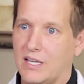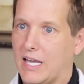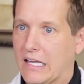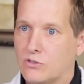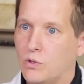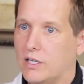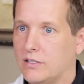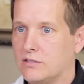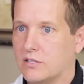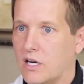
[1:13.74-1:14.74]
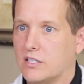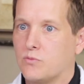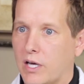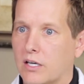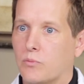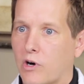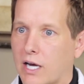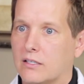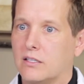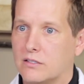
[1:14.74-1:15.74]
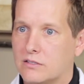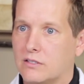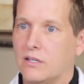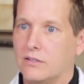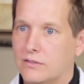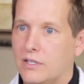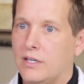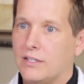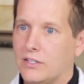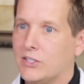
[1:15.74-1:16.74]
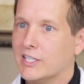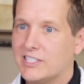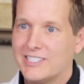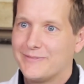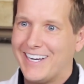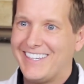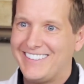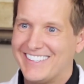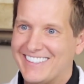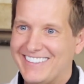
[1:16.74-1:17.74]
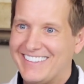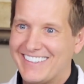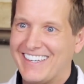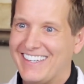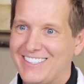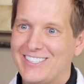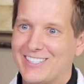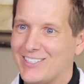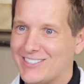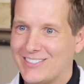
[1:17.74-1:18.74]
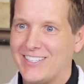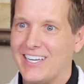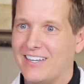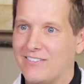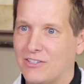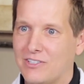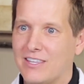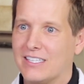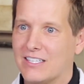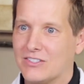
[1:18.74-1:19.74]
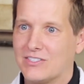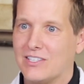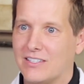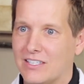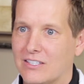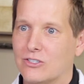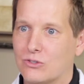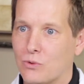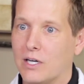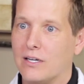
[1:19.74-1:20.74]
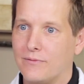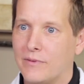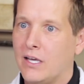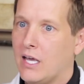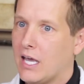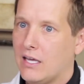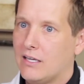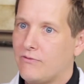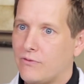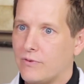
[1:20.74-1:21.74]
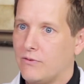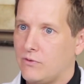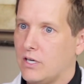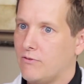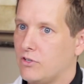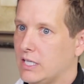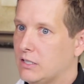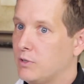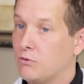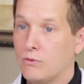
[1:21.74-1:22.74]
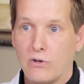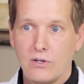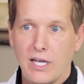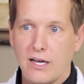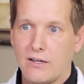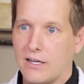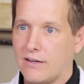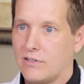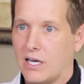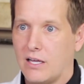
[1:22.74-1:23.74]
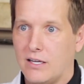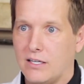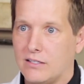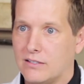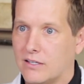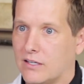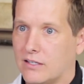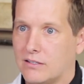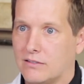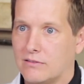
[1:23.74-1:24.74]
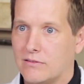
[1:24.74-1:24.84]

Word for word: as well as the cosmetic practice. So you can get your smile done and you can also have everything else done here as well. And if, if you ever need to be referred out, I've got a, a,